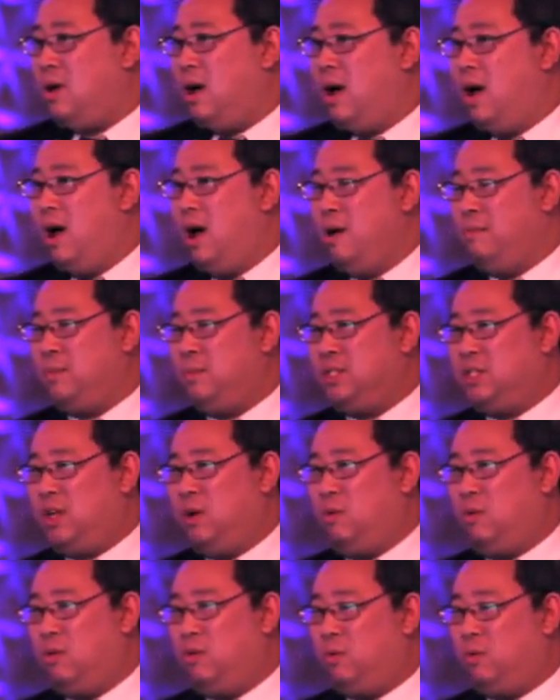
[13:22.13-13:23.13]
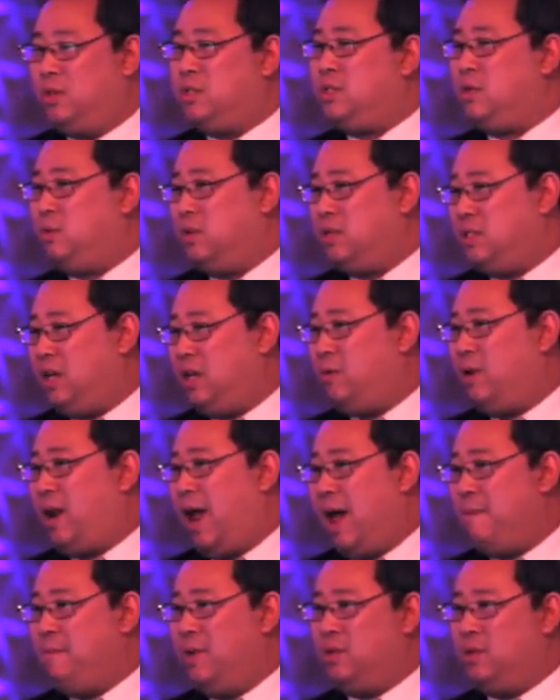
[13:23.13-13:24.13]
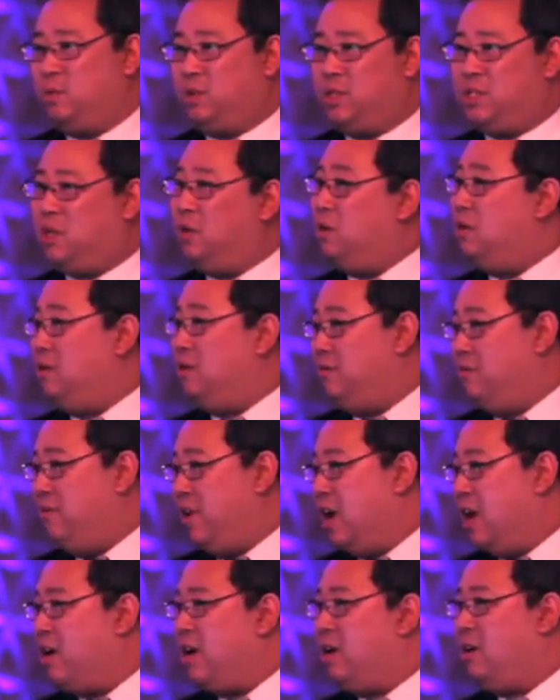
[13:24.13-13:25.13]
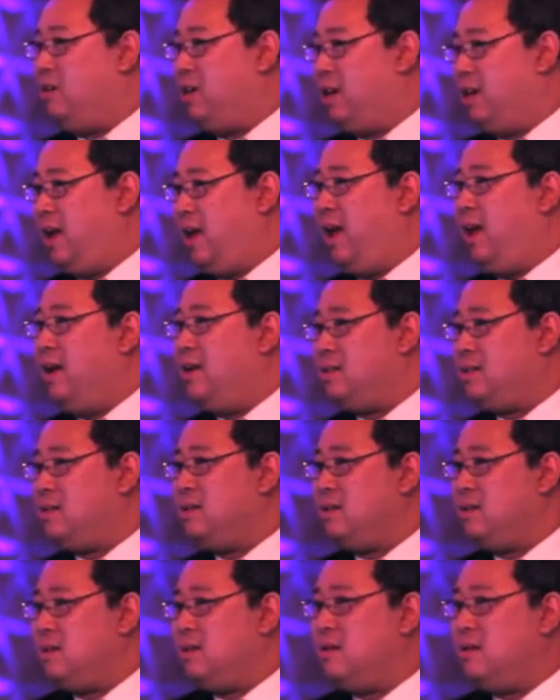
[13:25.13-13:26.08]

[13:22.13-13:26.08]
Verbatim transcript: Um, so we'll, we'll see what happens. We're still in very early days.